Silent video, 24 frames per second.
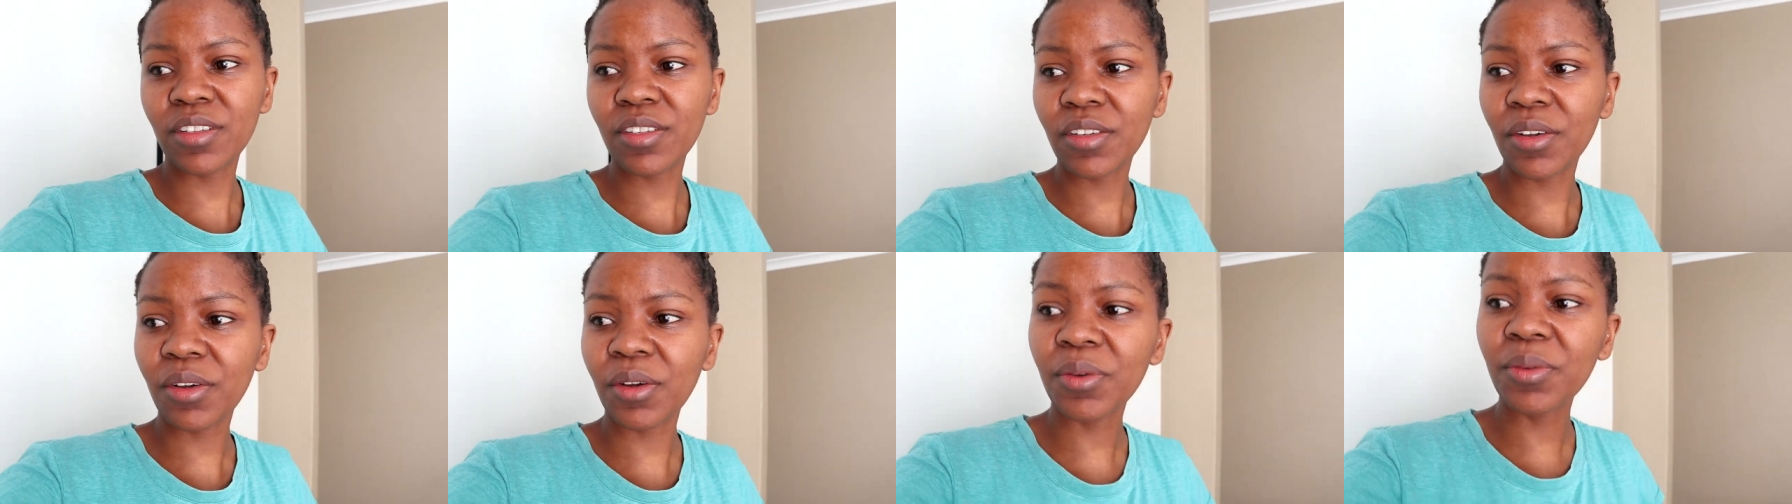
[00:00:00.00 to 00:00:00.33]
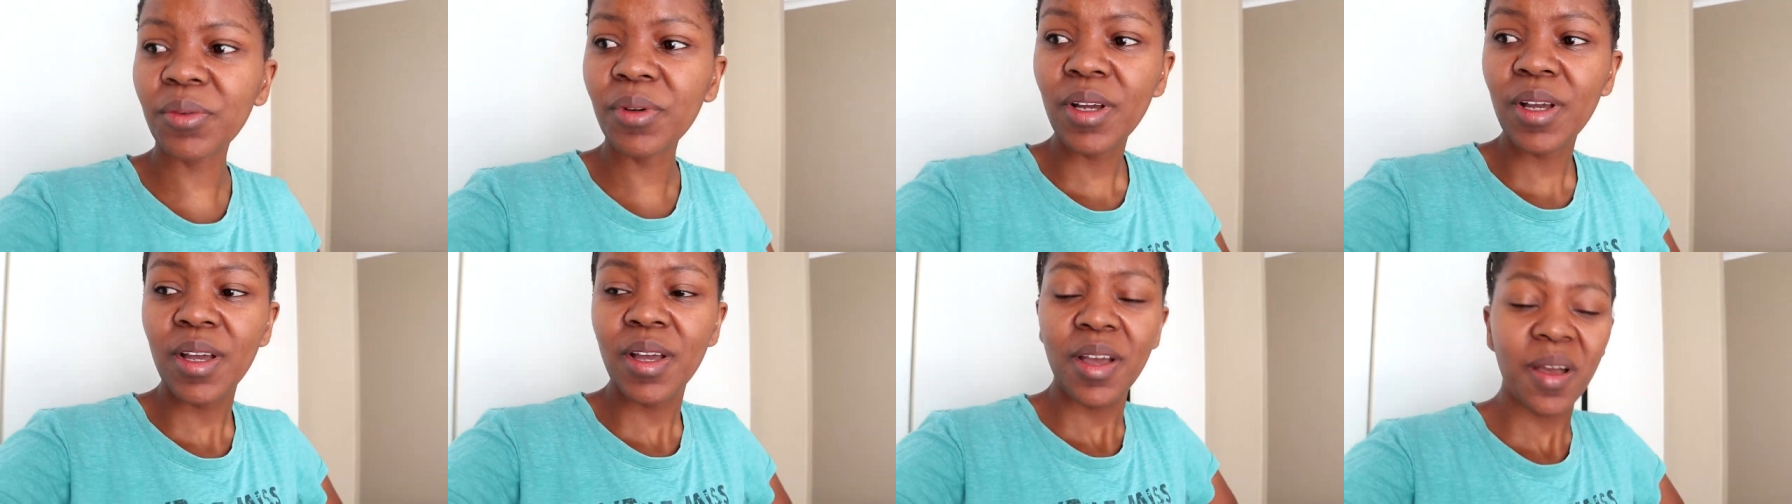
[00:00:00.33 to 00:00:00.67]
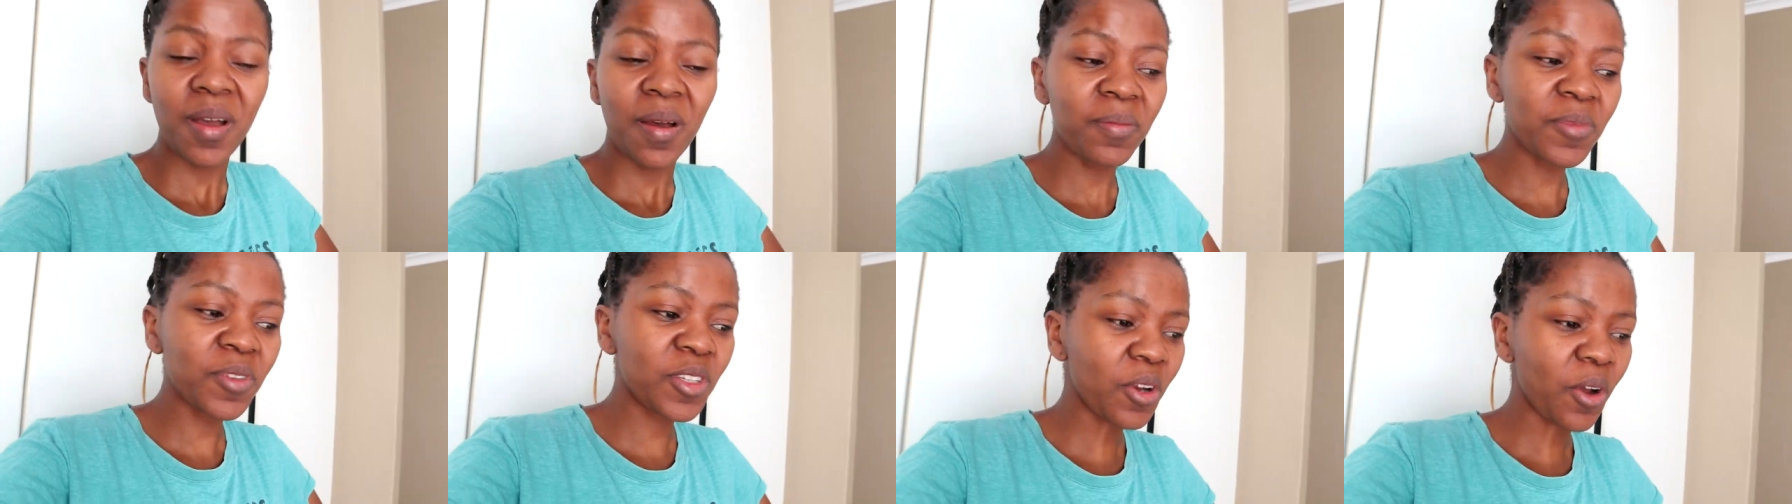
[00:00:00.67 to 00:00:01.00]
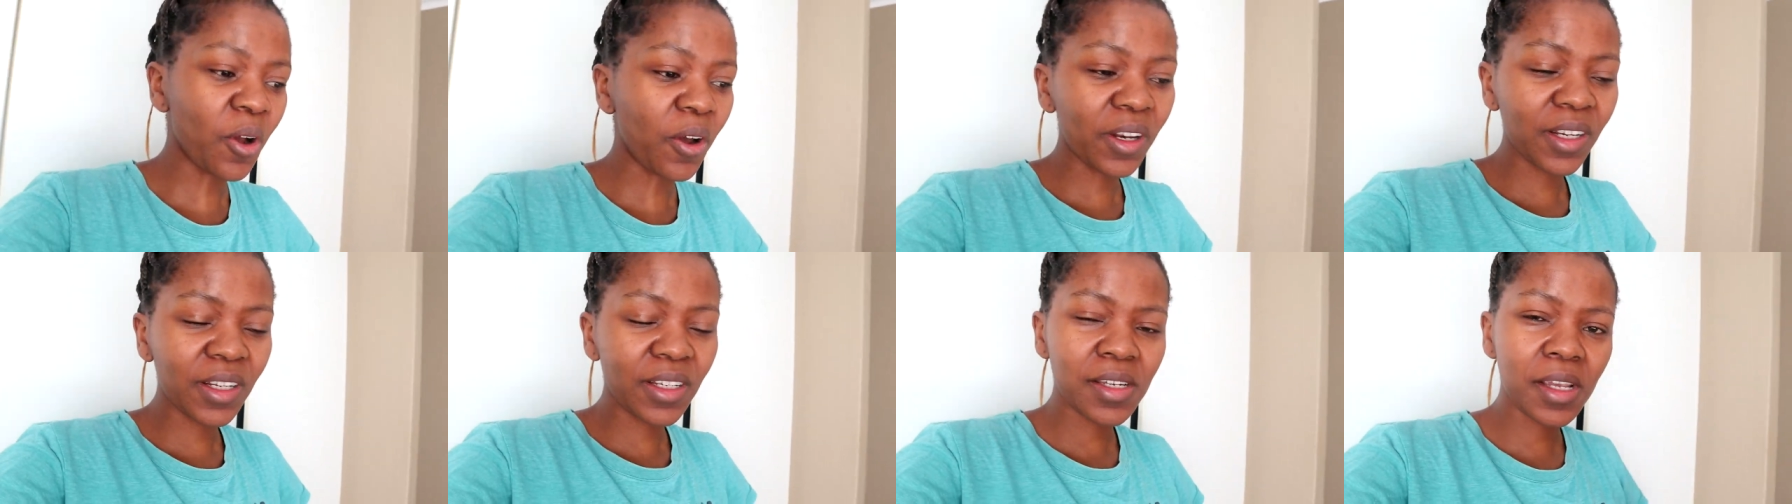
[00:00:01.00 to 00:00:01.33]
so I'm
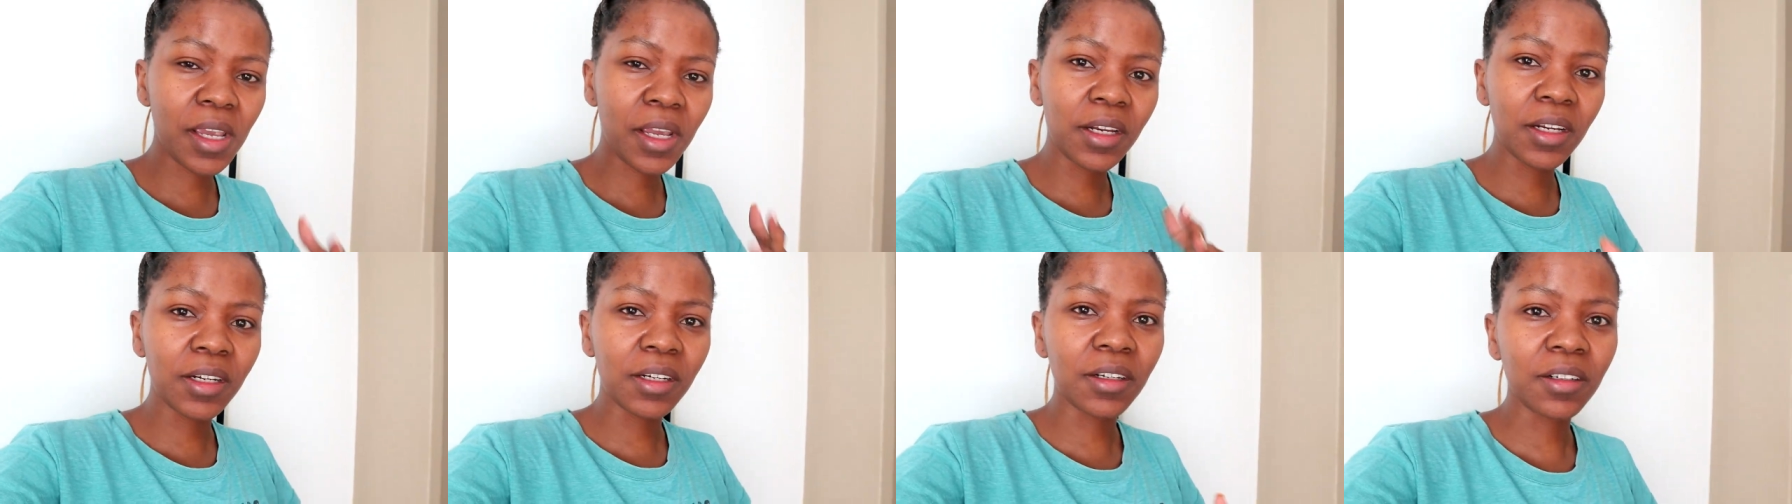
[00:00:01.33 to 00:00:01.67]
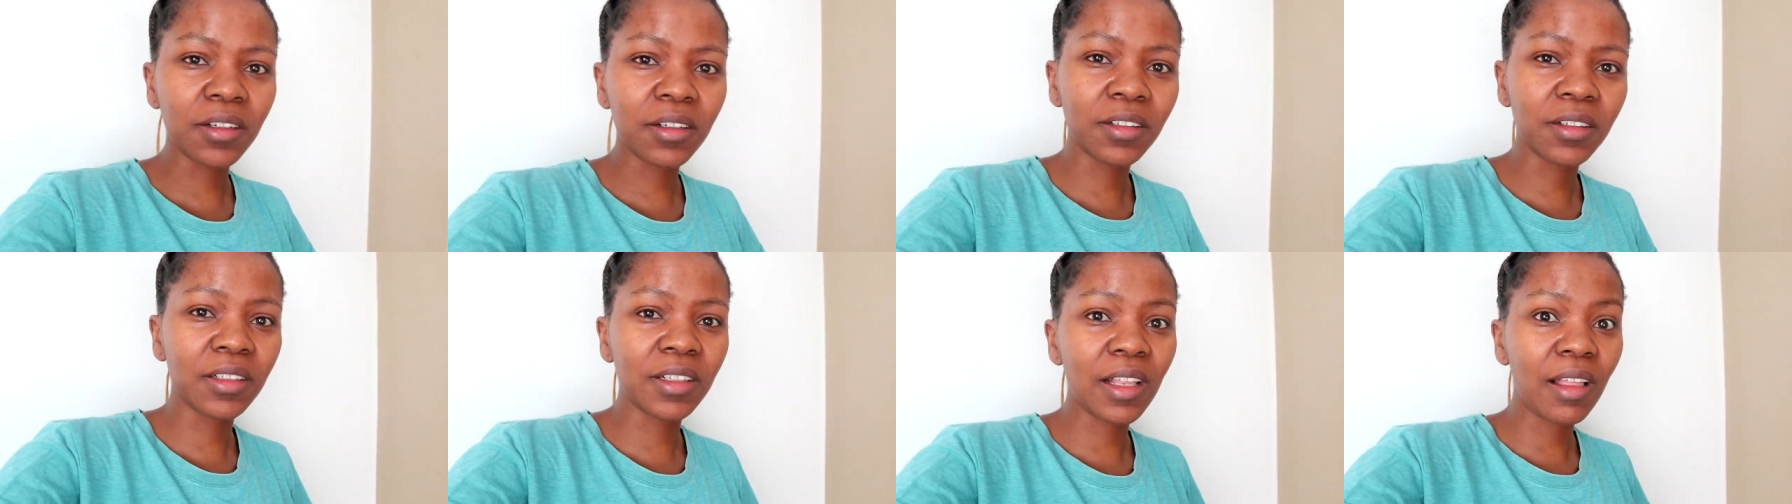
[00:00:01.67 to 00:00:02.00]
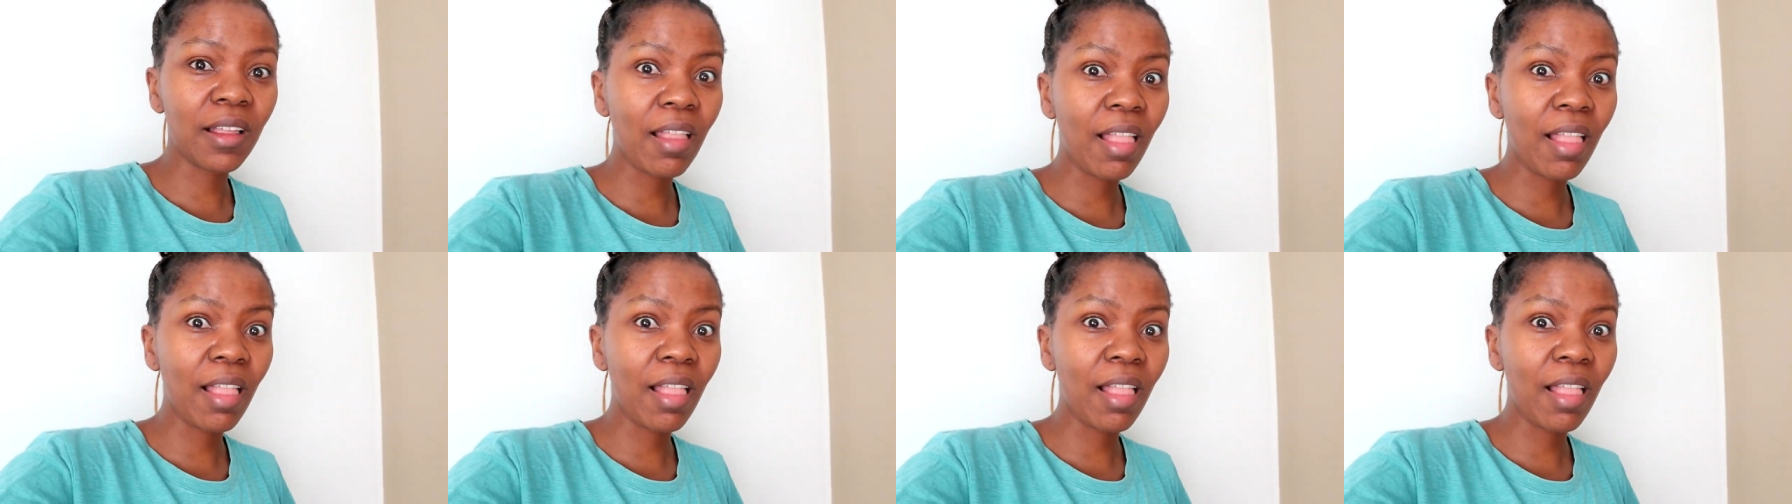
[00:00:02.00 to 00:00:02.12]
starting to get a little